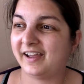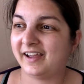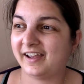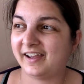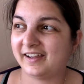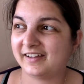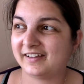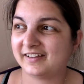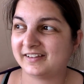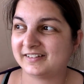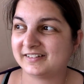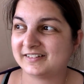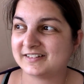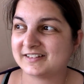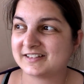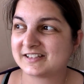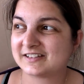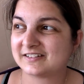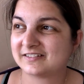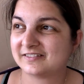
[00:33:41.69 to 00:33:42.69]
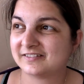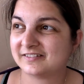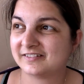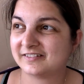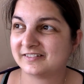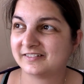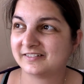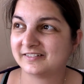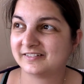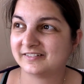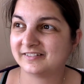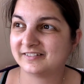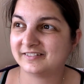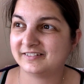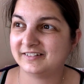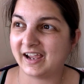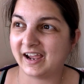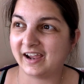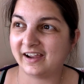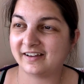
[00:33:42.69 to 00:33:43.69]
And
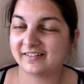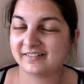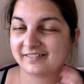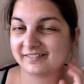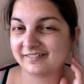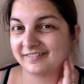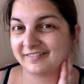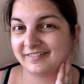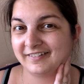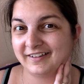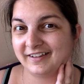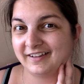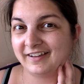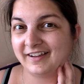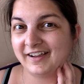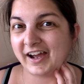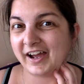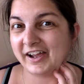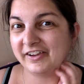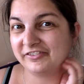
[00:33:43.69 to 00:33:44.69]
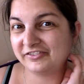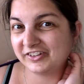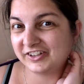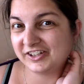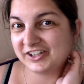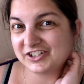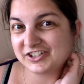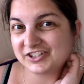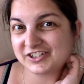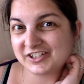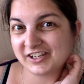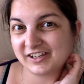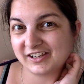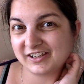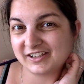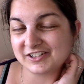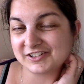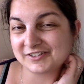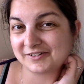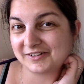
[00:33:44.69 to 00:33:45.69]
yeah, I finished
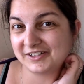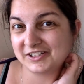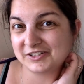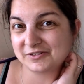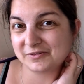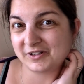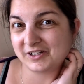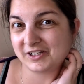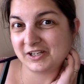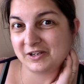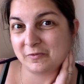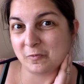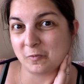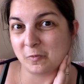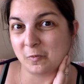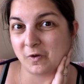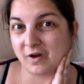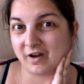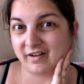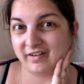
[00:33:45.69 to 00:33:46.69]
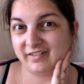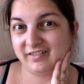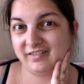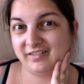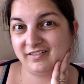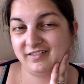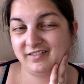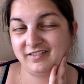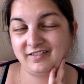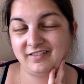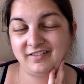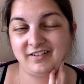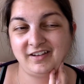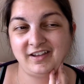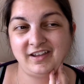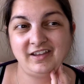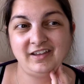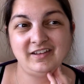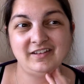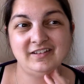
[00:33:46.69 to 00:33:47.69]
it in 2021.
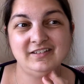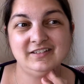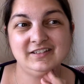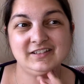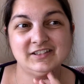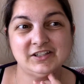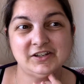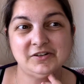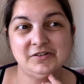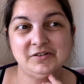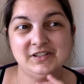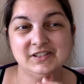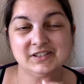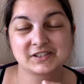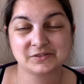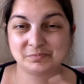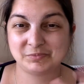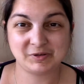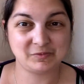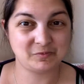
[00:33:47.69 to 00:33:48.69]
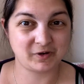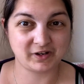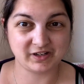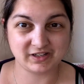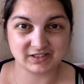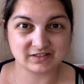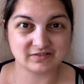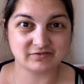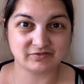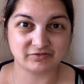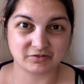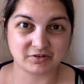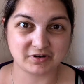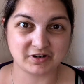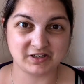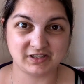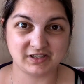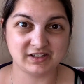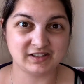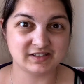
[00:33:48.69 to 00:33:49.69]
So it's been waiting
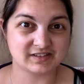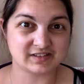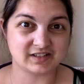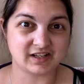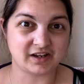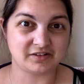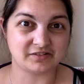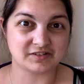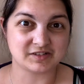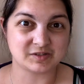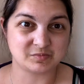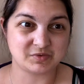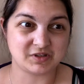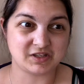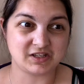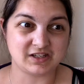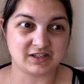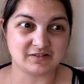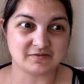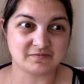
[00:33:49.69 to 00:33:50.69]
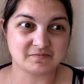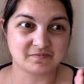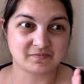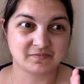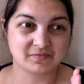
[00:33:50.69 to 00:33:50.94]
3 years now to be